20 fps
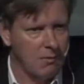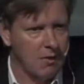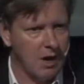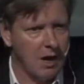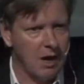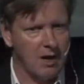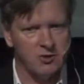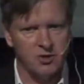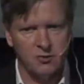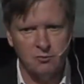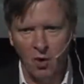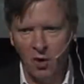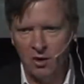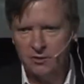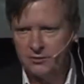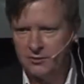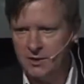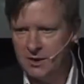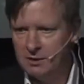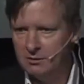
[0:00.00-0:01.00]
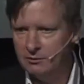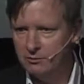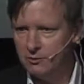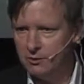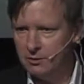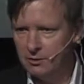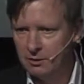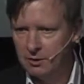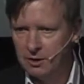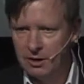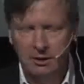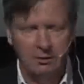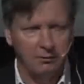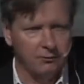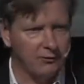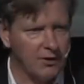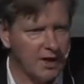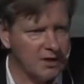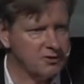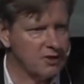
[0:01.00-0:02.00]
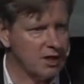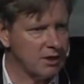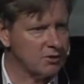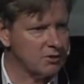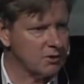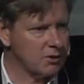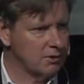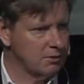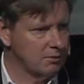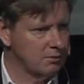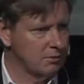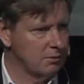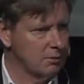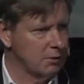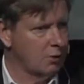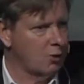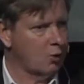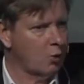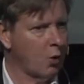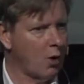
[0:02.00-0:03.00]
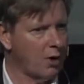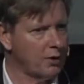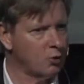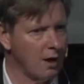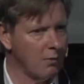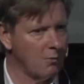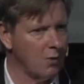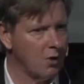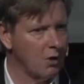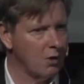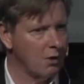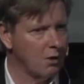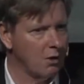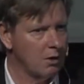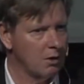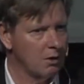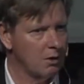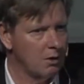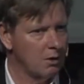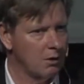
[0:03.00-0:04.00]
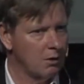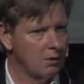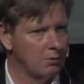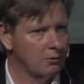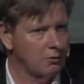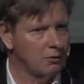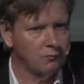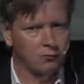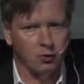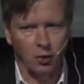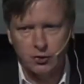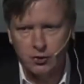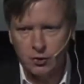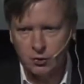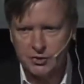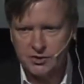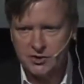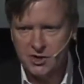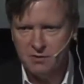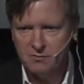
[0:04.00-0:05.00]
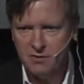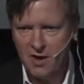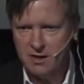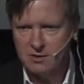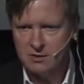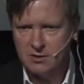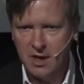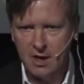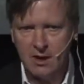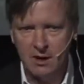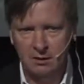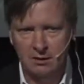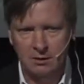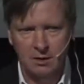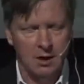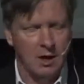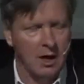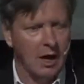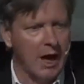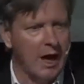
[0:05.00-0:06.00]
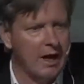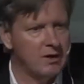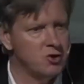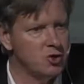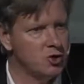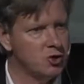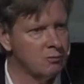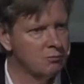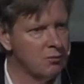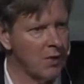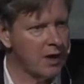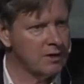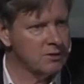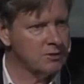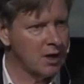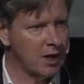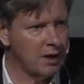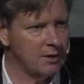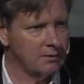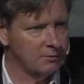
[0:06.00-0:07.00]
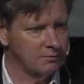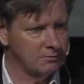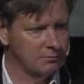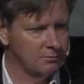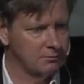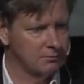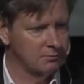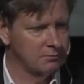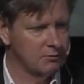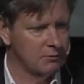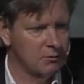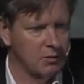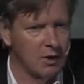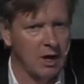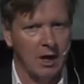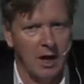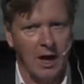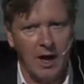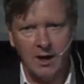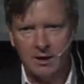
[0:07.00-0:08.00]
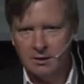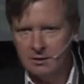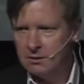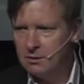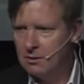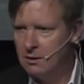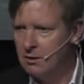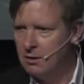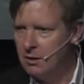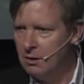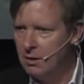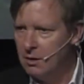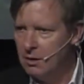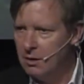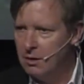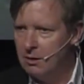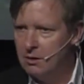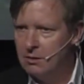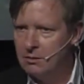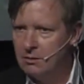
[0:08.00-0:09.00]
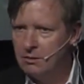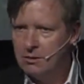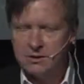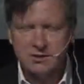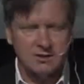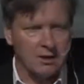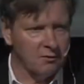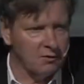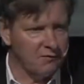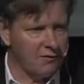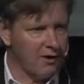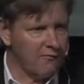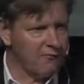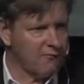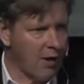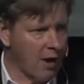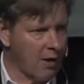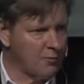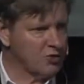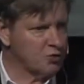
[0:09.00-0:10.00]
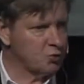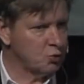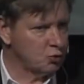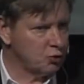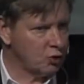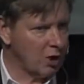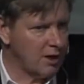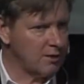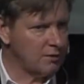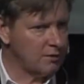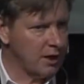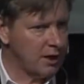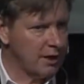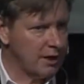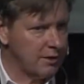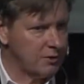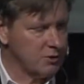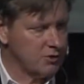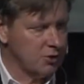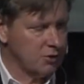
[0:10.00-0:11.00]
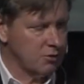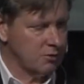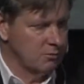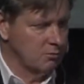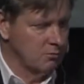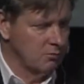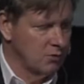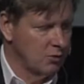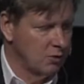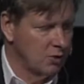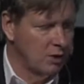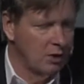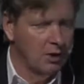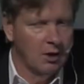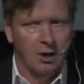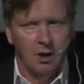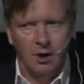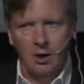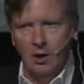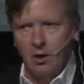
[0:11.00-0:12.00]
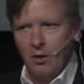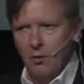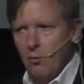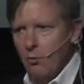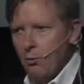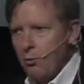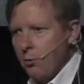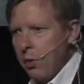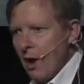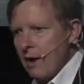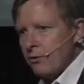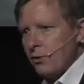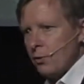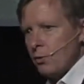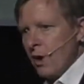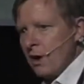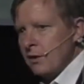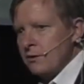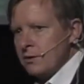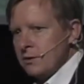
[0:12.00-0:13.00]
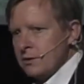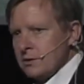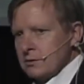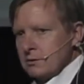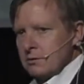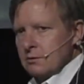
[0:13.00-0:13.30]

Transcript: And you might think that that's actually quite, you've got your seed bank down and you can maintain it. And some of our farmers would take that attitude. But the one that